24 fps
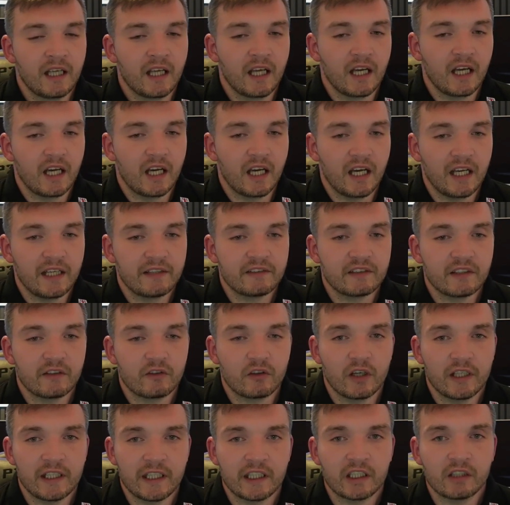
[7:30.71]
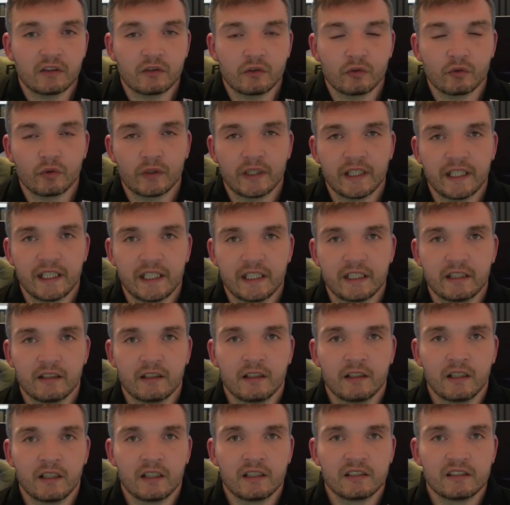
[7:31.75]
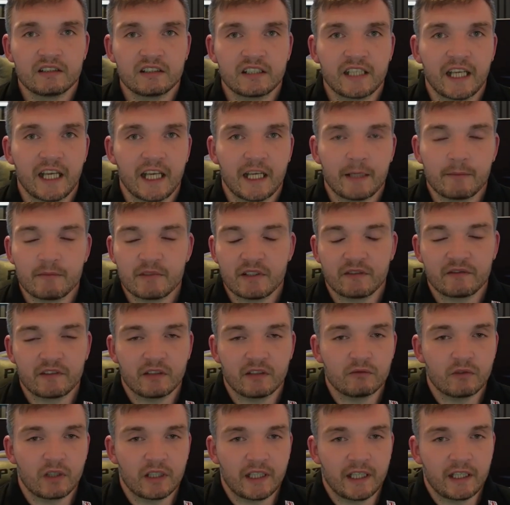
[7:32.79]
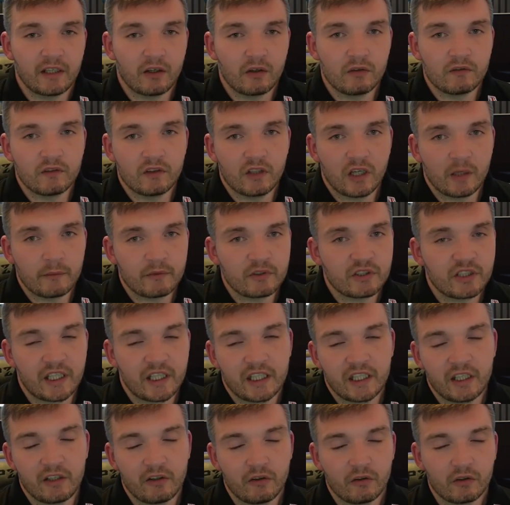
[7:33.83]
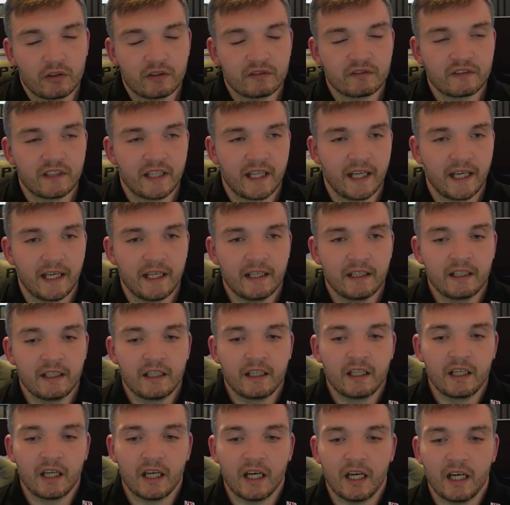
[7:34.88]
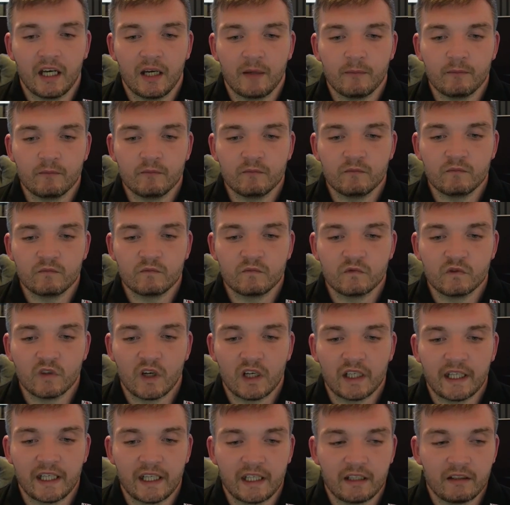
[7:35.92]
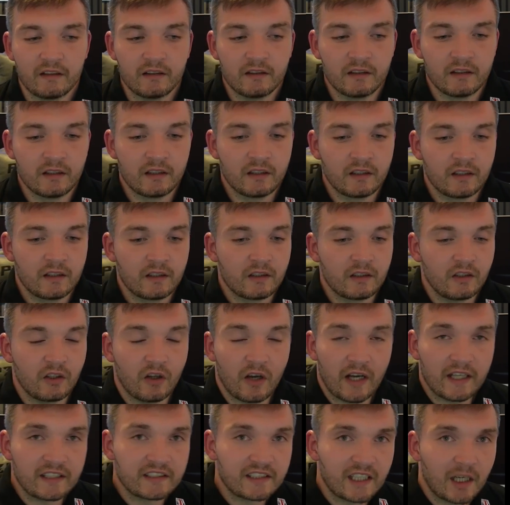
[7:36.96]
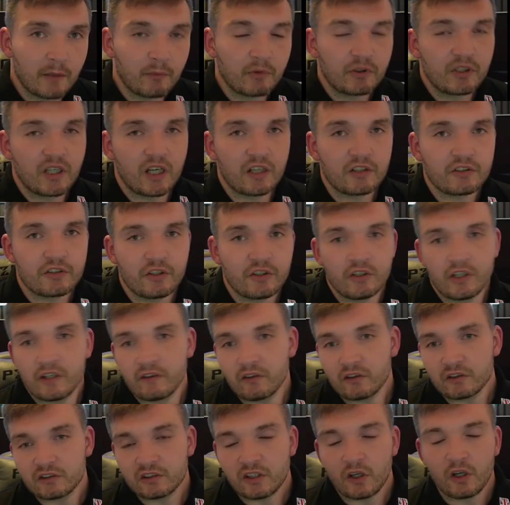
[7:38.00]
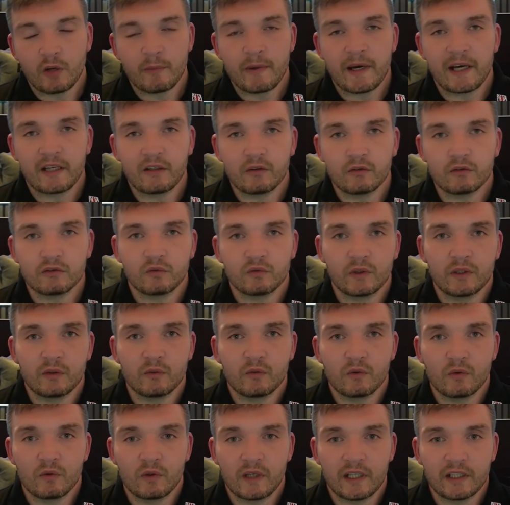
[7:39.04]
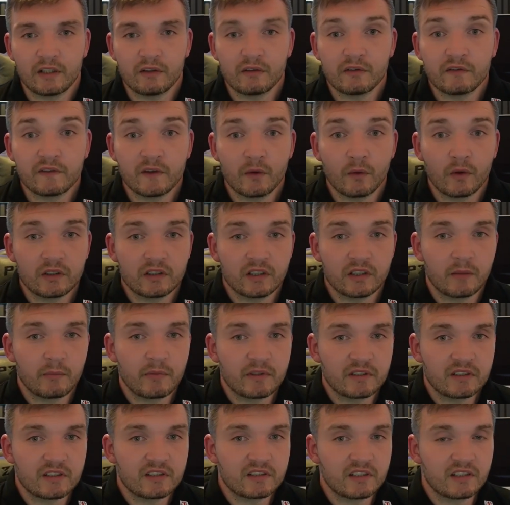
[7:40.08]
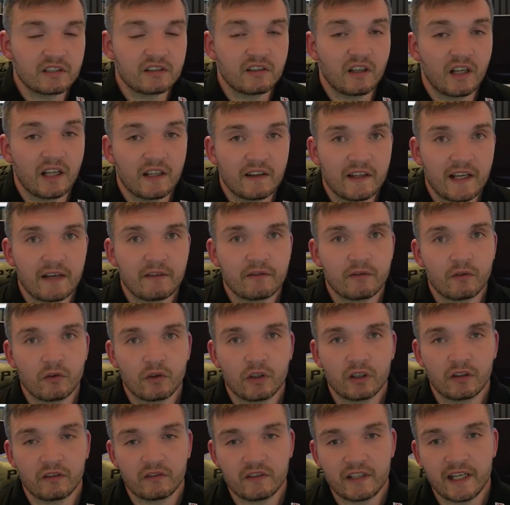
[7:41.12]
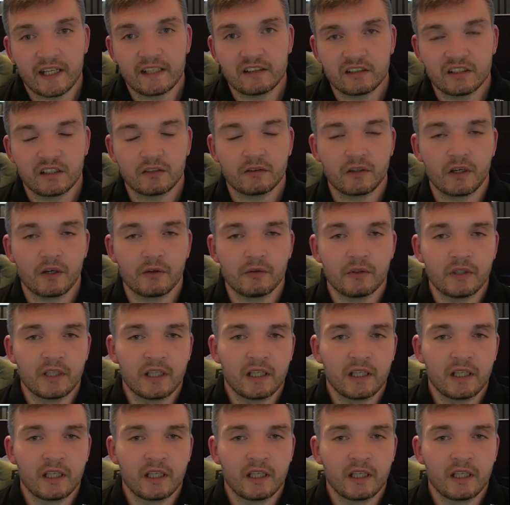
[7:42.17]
if they've got any kind of green schemes, if they're running overnight machining, or if they're running lights out production, they've got solar panels. We will let you filter to businesses like that for kind of net zero.